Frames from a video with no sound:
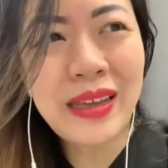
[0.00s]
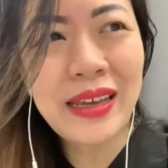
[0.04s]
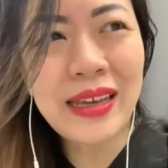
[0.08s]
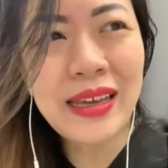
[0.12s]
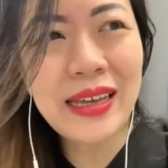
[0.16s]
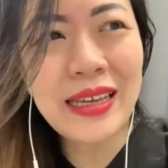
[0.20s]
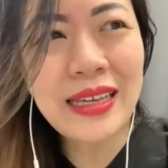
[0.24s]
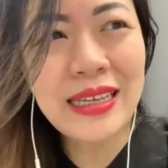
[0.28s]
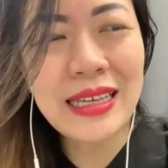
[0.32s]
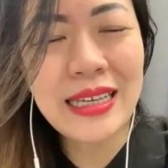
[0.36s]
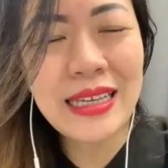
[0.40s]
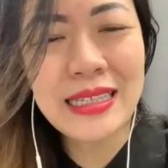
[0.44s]

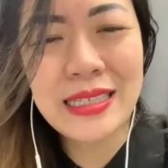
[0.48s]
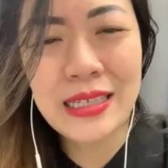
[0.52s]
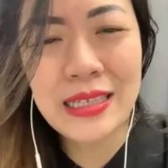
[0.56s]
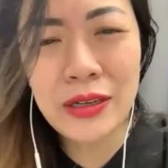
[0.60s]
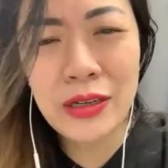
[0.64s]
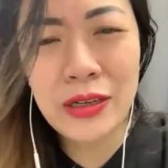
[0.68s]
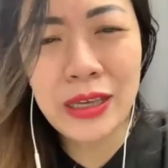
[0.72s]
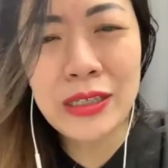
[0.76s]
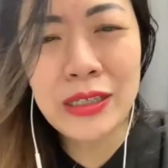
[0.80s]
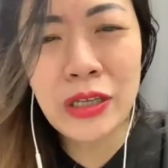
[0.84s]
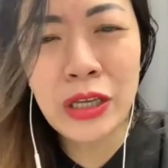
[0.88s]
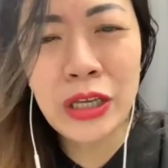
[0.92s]
it's
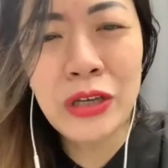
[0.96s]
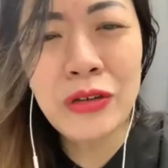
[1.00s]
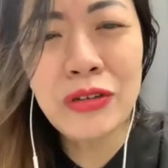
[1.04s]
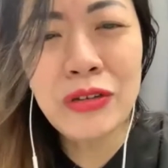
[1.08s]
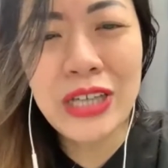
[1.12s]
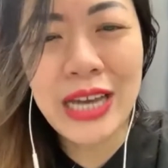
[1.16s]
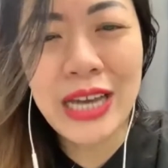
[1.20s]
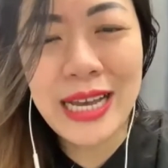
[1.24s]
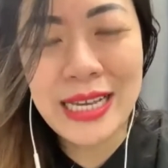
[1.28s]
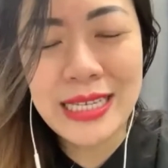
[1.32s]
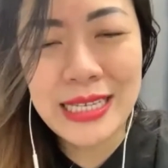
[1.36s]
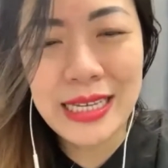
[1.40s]
a huge
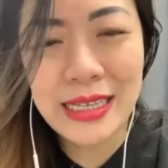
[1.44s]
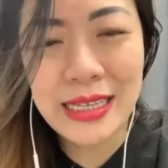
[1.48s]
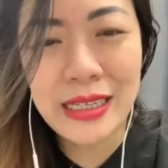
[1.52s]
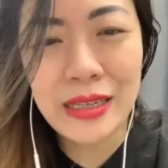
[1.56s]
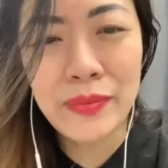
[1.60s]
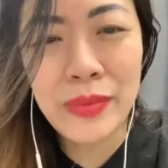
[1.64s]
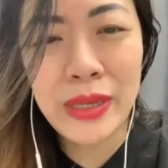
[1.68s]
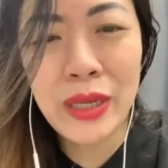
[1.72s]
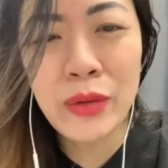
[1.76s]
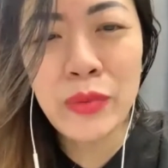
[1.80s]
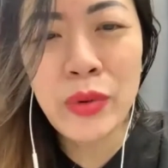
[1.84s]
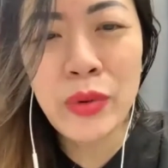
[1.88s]
asset that
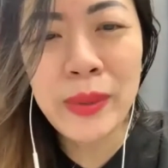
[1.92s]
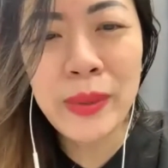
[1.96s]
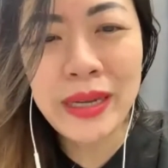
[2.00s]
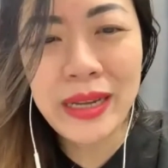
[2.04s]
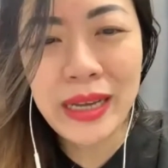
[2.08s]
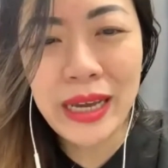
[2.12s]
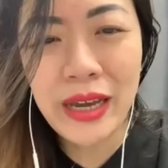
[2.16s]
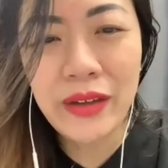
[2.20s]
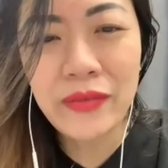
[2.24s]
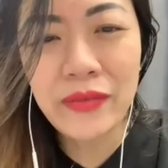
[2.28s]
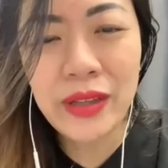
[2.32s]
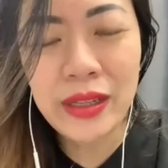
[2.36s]
many women
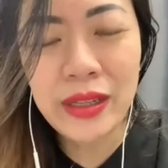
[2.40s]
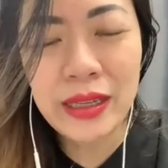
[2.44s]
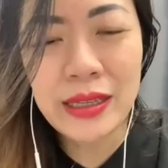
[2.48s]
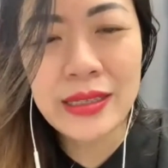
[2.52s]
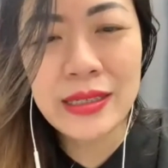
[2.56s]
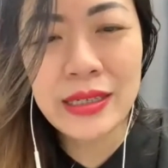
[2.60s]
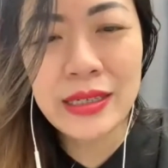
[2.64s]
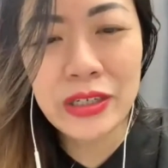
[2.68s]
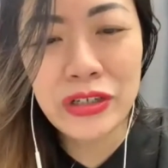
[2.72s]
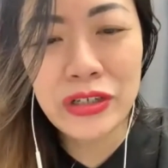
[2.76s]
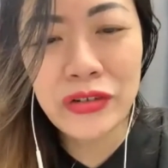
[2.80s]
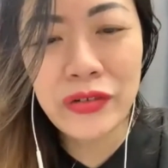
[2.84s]
have, that they're
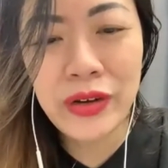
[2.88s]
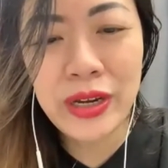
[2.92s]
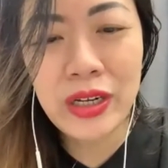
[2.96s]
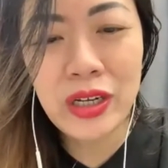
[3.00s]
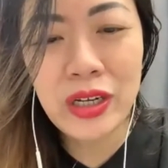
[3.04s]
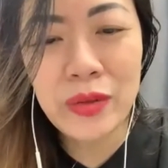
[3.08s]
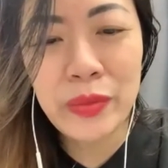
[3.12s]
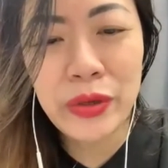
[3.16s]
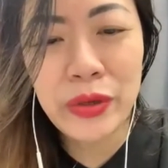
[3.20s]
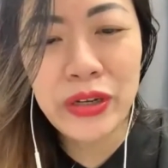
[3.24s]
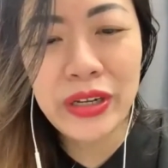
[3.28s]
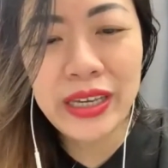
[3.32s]
such great
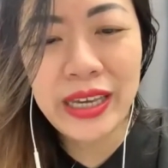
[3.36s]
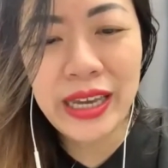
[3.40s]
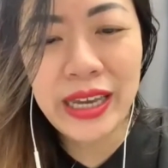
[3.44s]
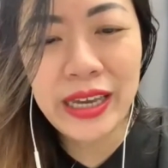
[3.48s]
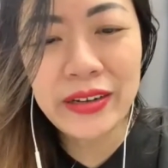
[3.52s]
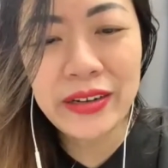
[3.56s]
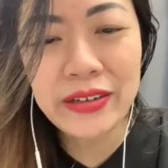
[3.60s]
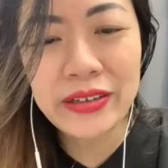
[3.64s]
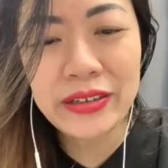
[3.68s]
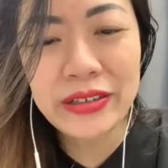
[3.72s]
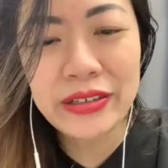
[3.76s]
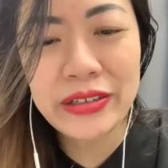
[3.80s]

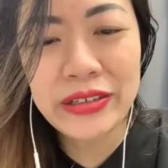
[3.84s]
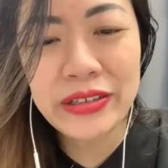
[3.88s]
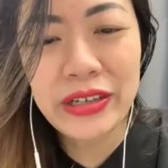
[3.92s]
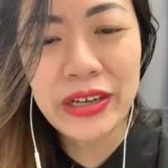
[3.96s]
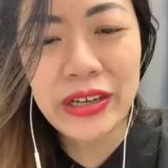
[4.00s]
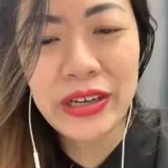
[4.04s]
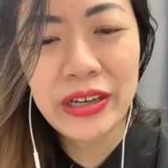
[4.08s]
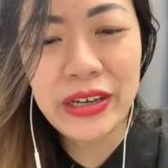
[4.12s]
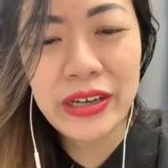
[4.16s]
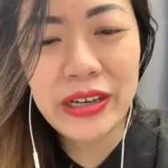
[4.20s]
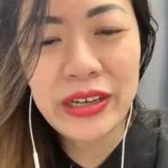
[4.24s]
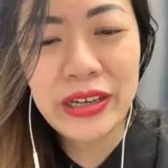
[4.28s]
communicators.
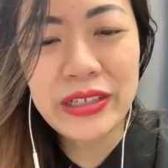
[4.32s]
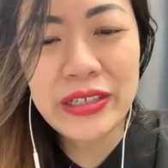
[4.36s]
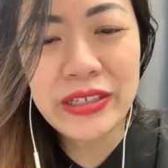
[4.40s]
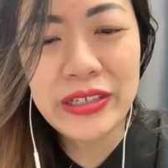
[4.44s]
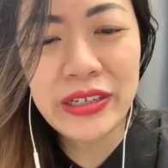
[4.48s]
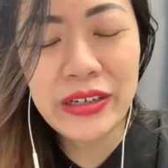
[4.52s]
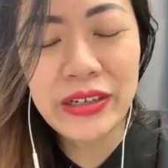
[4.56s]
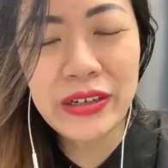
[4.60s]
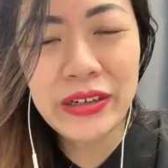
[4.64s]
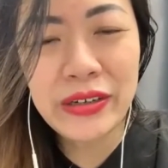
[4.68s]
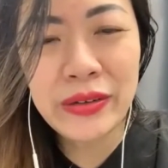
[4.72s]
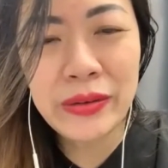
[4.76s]

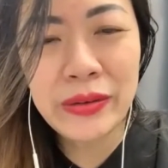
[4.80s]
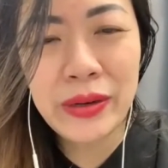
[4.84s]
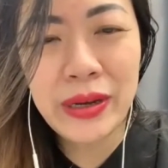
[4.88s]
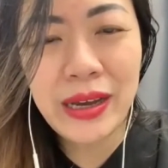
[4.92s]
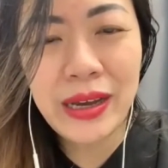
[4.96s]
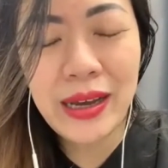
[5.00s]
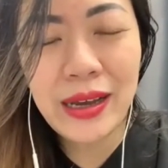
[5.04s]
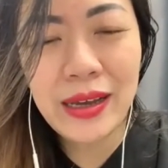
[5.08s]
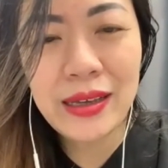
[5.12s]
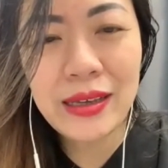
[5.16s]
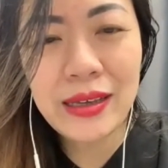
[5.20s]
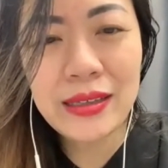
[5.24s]
So
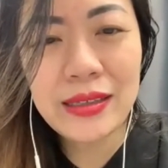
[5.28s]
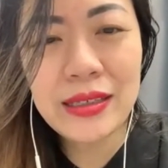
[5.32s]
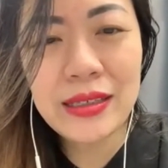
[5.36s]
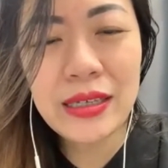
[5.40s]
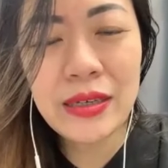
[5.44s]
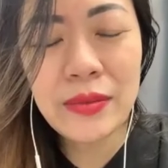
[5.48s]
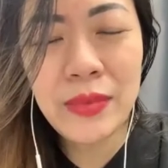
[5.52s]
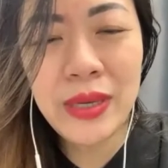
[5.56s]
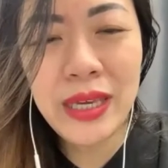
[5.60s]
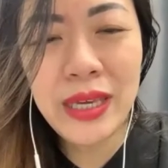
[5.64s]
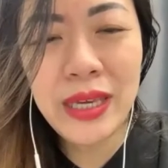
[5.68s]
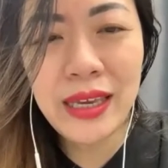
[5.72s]

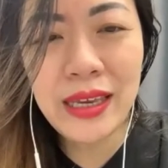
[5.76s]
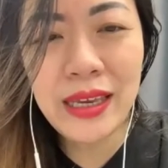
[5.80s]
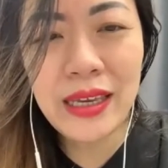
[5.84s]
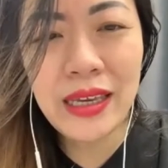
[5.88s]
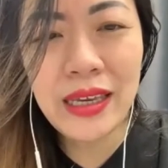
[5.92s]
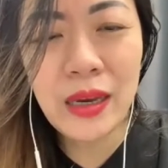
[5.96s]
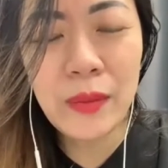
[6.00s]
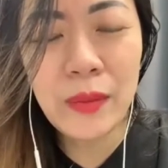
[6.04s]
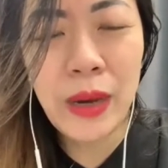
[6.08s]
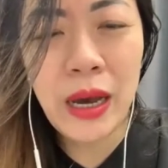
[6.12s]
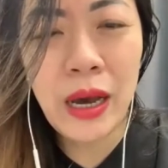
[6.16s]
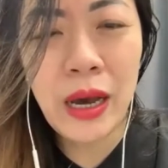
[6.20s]
to me,
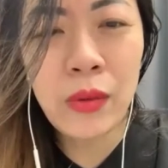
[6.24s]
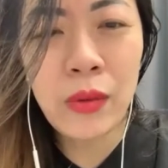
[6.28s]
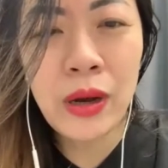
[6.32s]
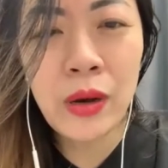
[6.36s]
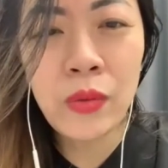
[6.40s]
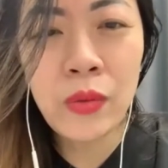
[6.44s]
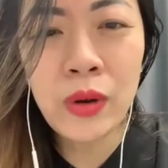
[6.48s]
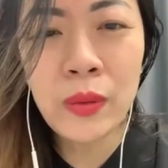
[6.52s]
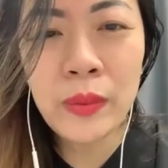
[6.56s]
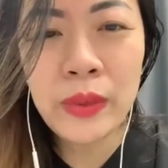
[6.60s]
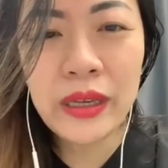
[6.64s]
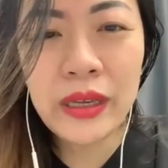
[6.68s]
a powwow
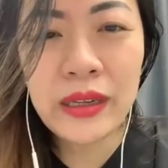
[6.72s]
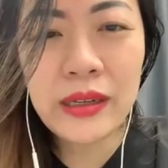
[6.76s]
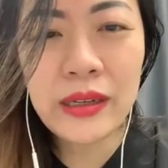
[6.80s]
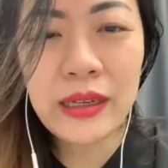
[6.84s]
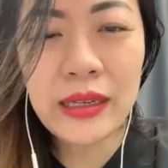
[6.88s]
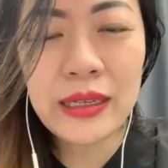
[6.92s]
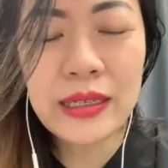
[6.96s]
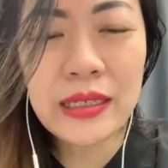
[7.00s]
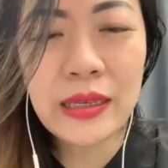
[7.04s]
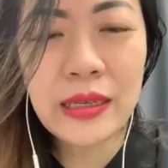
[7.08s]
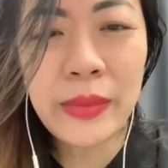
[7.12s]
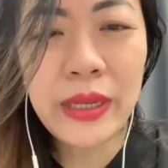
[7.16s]
woman
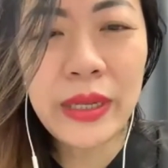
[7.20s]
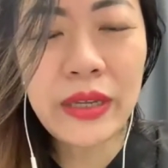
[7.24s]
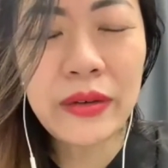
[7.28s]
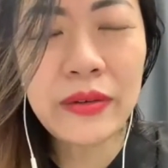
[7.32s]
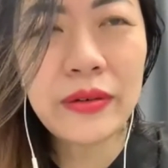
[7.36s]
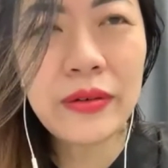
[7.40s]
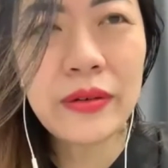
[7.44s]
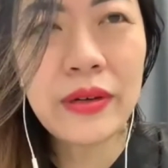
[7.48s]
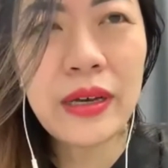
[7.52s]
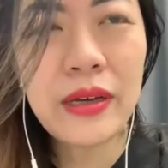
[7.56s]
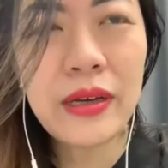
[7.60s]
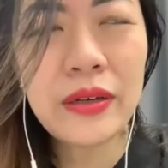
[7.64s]
is somebody
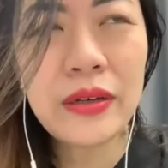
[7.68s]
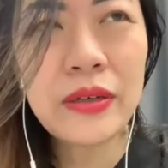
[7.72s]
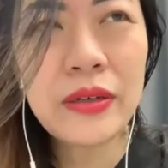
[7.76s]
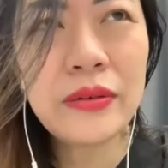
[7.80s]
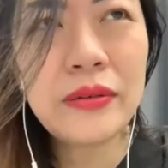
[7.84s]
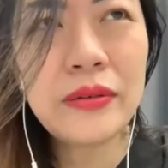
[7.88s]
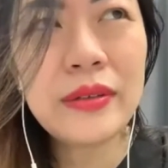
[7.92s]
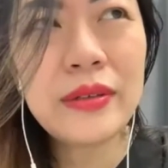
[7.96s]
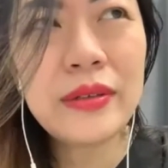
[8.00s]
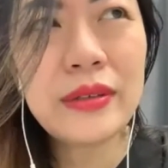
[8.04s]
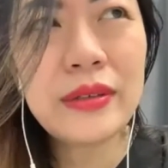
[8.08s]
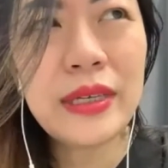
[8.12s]

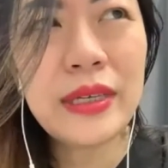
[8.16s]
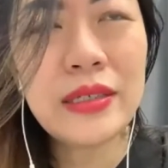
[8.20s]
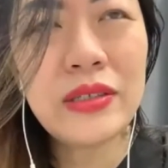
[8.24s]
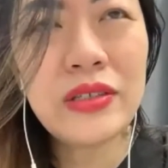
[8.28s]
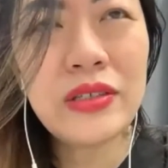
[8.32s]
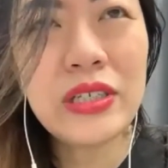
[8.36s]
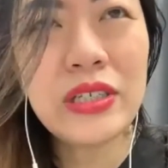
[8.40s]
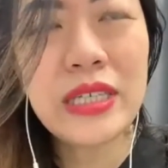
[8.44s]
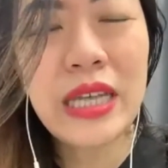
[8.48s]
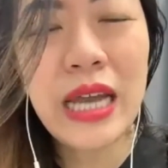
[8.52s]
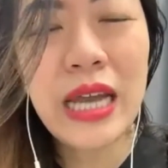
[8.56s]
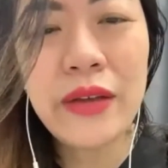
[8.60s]
who doesn't
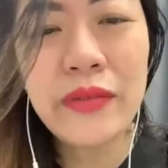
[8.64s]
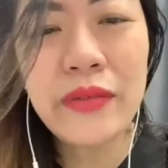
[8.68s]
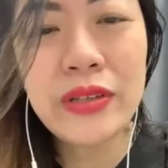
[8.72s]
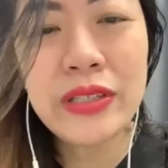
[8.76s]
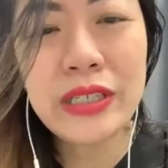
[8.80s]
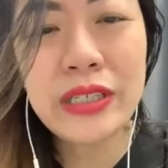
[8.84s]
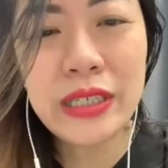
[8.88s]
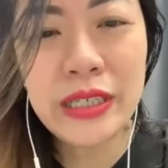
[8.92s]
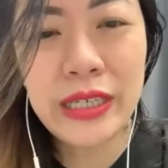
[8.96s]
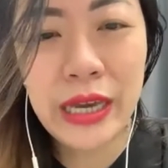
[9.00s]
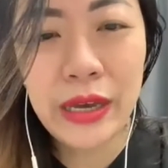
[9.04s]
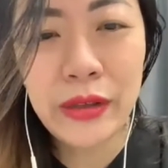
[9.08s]
just have it
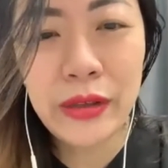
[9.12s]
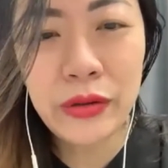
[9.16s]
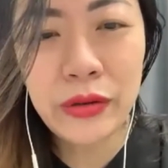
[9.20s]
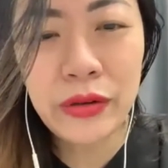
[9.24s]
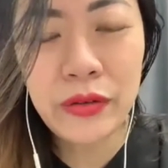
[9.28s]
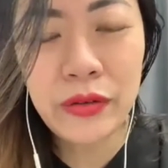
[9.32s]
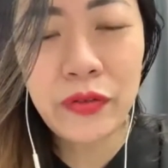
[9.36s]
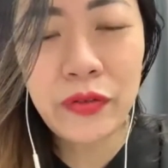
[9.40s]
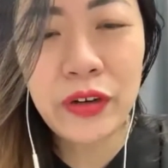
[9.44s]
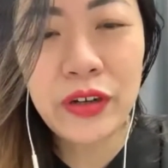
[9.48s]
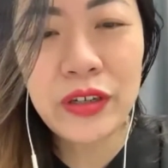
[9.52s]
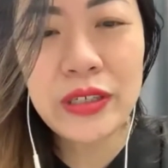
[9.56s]
together
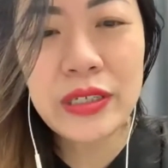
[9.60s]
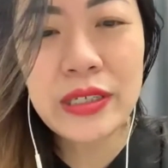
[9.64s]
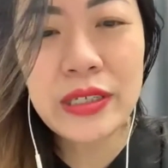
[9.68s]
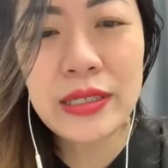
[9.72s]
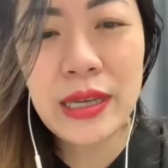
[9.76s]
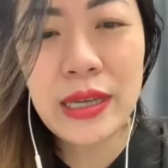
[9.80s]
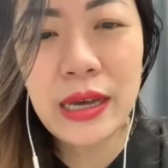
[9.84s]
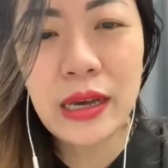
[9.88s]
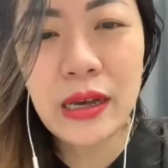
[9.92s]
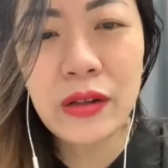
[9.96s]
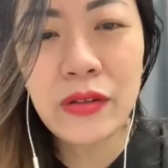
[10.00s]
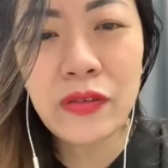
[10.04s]
for
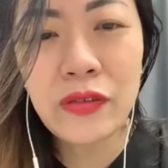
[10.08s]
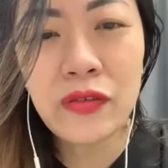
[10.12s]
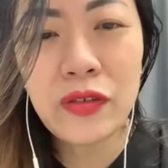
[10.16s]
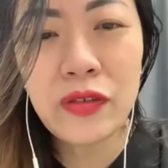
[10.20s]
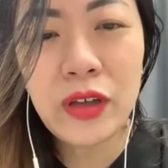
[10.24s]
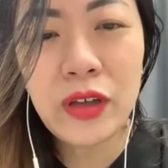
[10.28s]
herself,